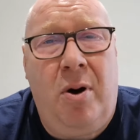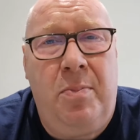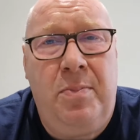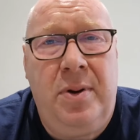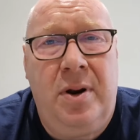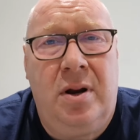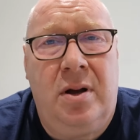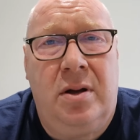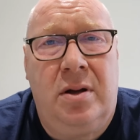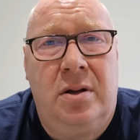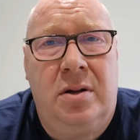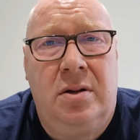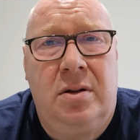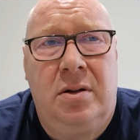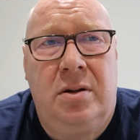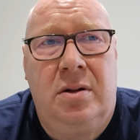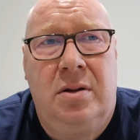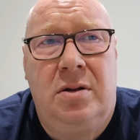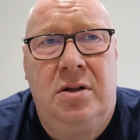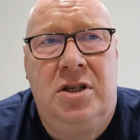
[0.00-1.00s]
popular.
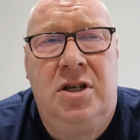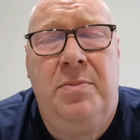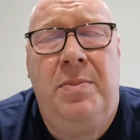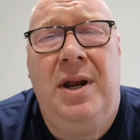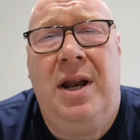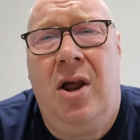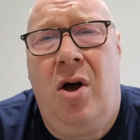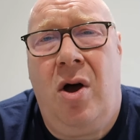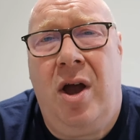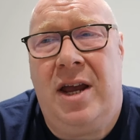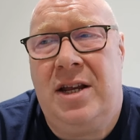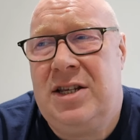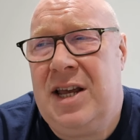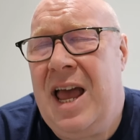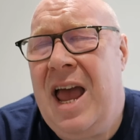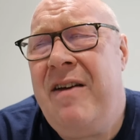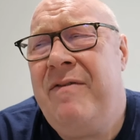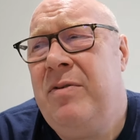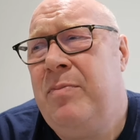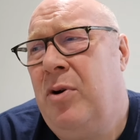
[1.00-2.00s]
To be liked.
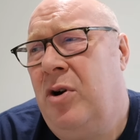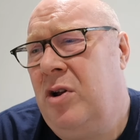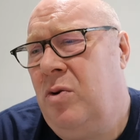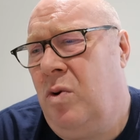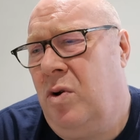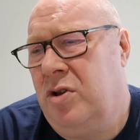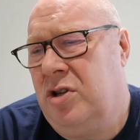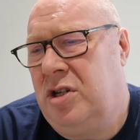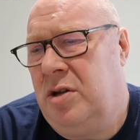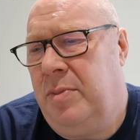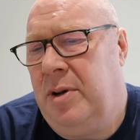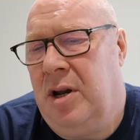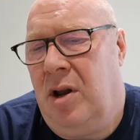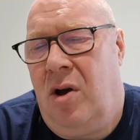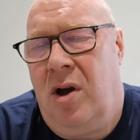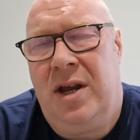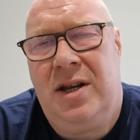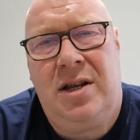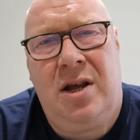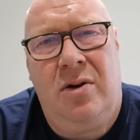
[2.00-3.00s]
Everybody wants to be
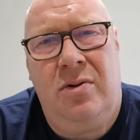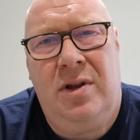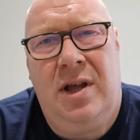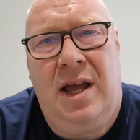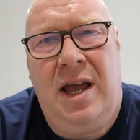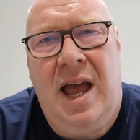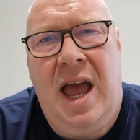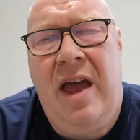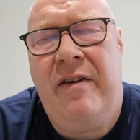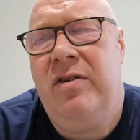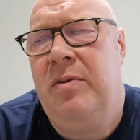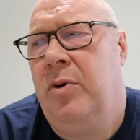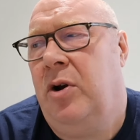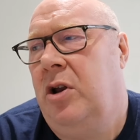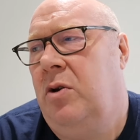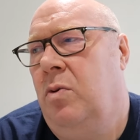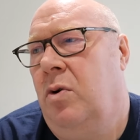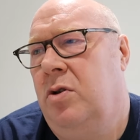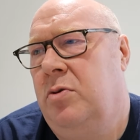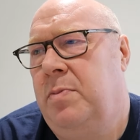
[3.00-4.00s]
liked, don't they?
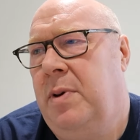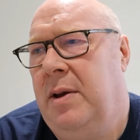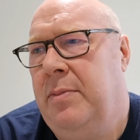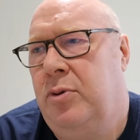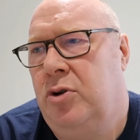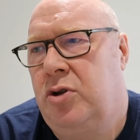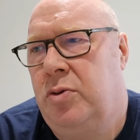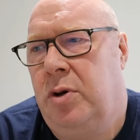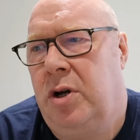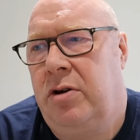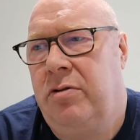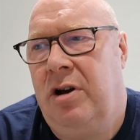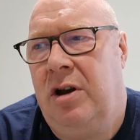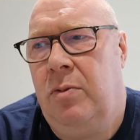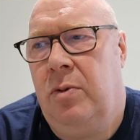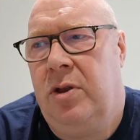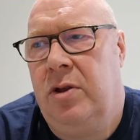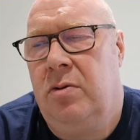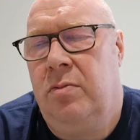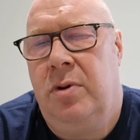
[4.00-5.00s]
Everybody wants people to
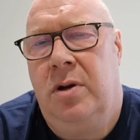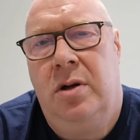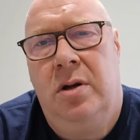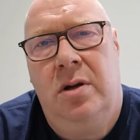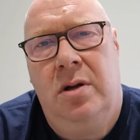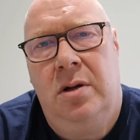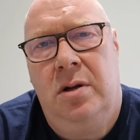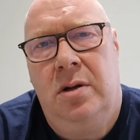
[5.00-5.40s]
agree with them.